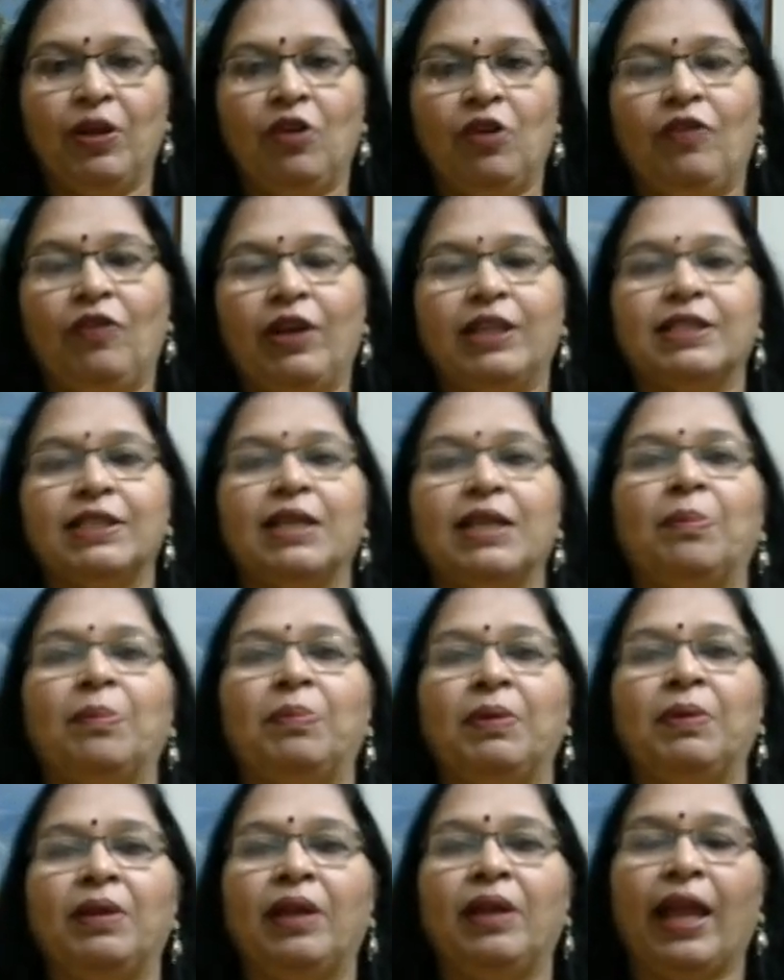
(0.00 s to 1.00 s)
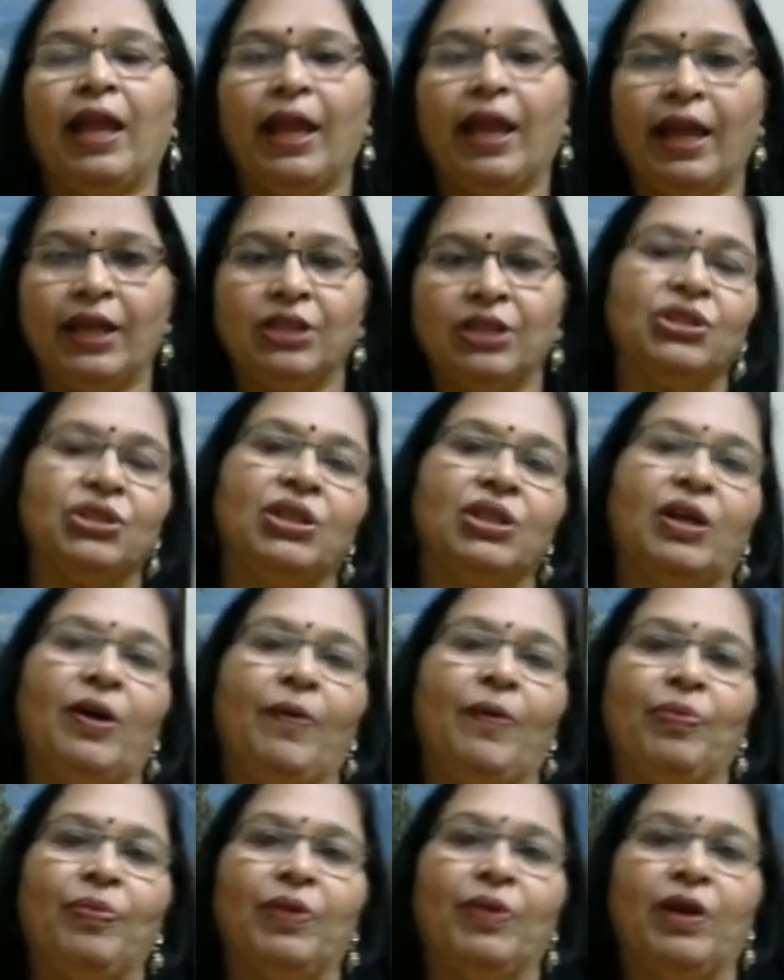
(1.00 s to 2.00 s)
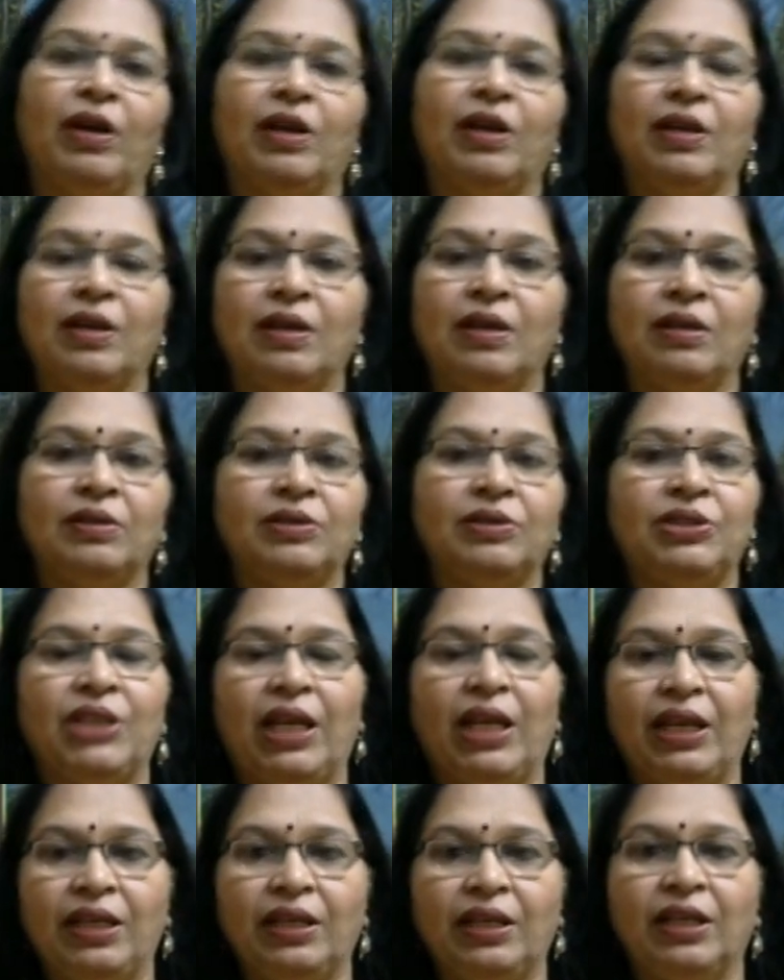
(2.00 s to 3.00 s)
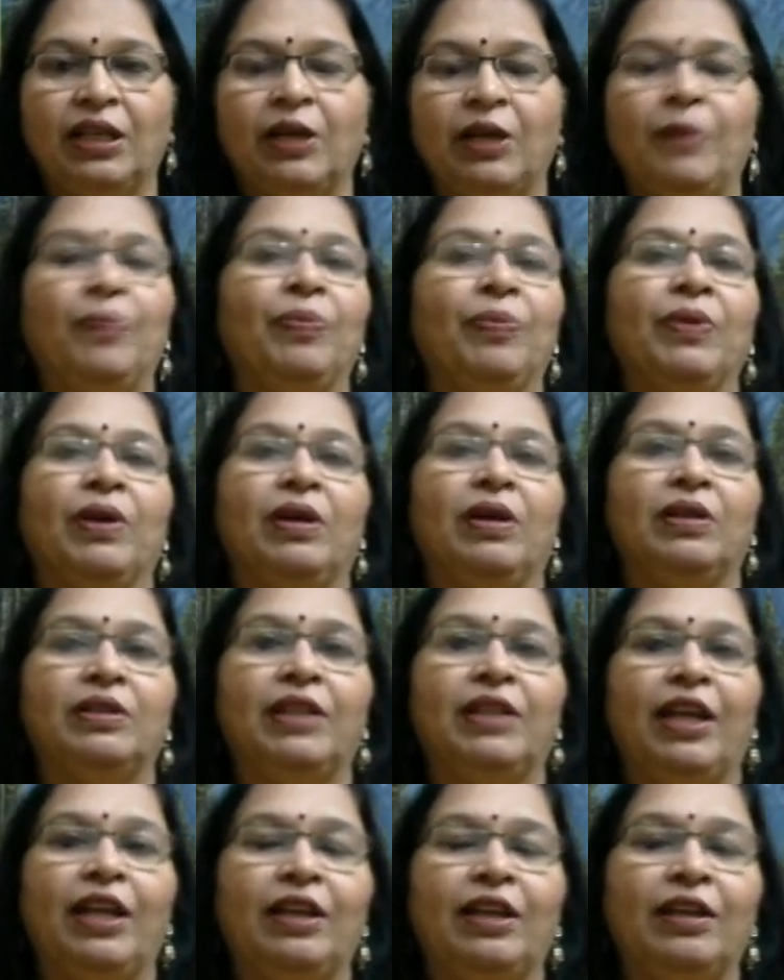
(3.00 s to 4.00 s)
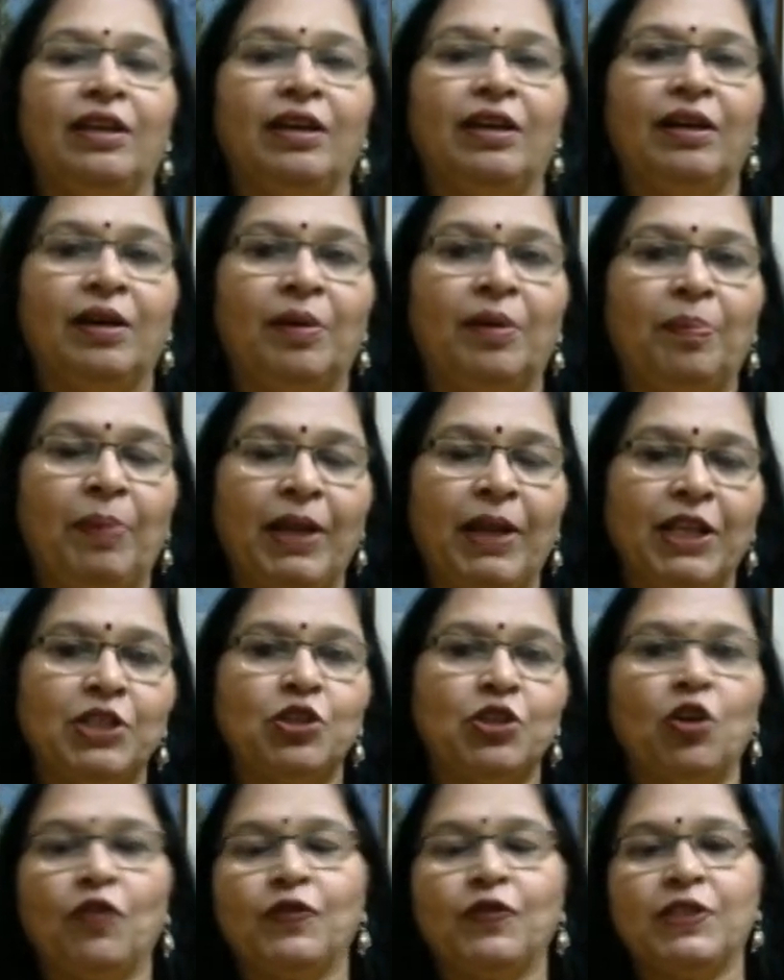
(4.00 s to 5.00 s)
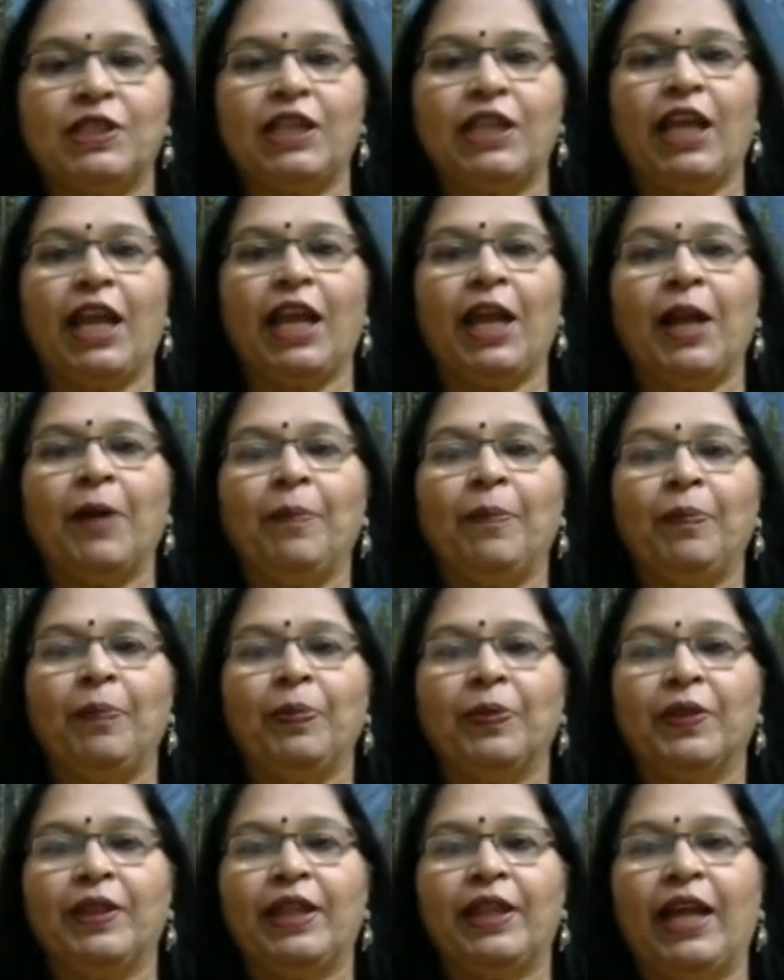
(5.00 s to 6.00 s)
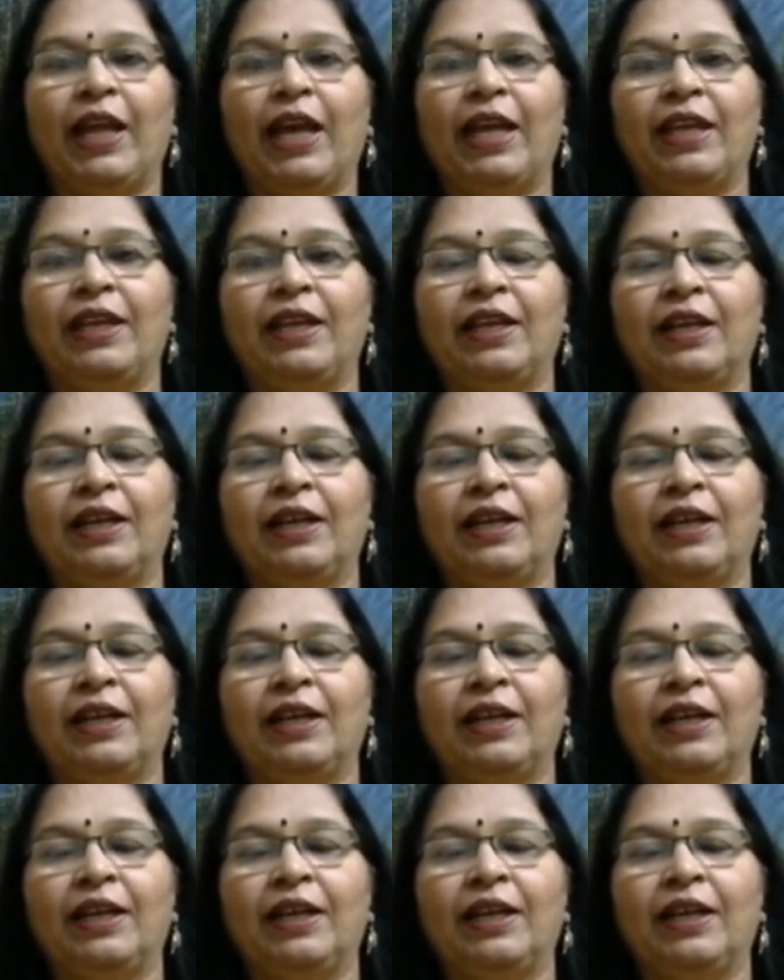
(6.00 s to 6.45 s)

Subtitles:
For example, age, gender, then place of stay, then